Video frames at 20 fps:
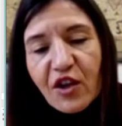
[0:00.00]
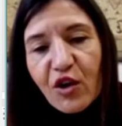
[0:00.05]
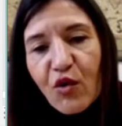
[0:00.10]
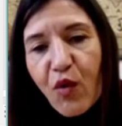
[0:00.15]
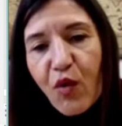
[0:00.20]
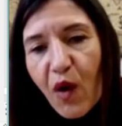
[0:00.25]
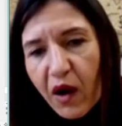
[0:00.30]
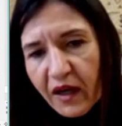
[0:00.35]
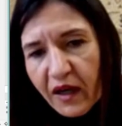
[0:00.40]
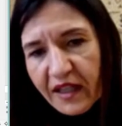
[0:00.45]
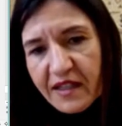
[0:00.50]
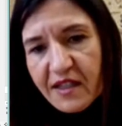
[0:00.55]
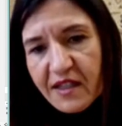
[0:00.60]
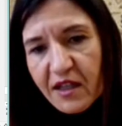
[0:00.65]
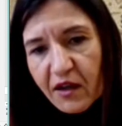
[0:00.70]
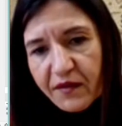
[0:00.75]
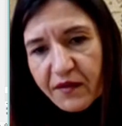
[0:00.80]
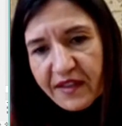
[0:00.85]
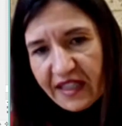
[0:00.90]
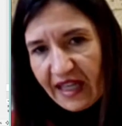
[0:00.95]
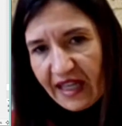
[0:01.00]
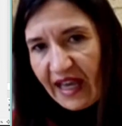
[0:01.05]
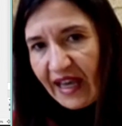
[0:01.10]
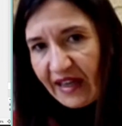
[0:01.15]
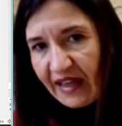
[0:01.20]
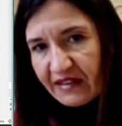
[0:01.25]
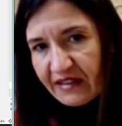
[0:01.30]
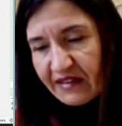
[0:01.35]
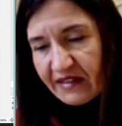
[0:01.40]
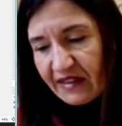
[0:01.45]
The quality of the
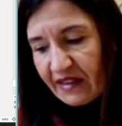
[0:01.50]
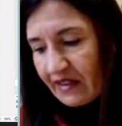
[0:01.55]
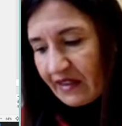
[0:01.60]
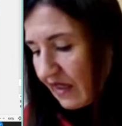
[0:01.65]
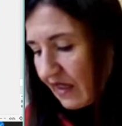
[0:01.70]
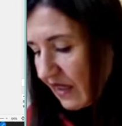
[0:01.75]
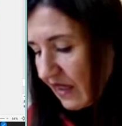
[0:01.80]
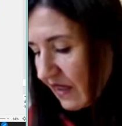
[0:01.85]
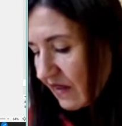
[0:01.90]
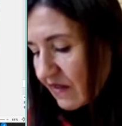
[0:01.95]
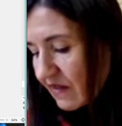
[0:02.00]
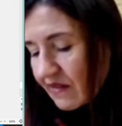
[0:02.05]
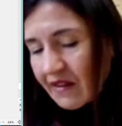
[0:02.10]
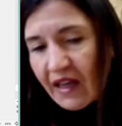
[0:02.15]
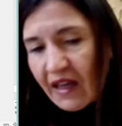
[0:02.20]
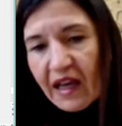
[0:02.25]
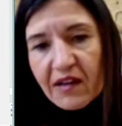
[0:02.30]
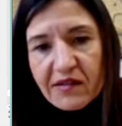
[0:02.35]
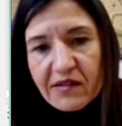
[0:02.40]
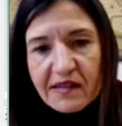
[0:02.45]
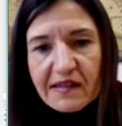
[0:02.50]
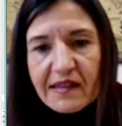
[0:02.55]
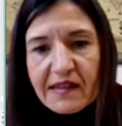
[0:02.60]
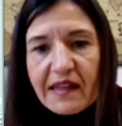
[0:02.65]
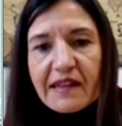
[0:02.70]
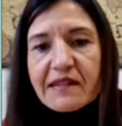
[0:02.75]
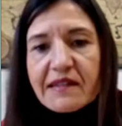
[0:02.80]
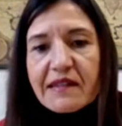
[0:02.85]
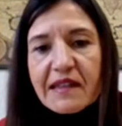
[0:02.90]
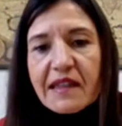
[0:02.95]
acting is
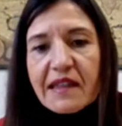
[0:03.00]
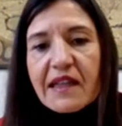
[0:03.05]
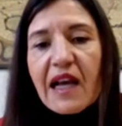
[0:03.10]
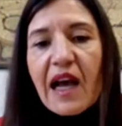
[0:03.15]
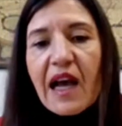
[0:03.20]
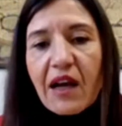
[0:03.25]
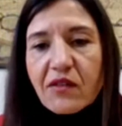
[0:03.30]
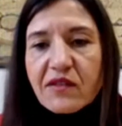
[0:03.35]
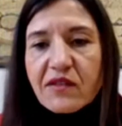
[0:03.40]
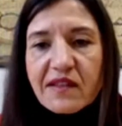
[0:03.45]
outstanding.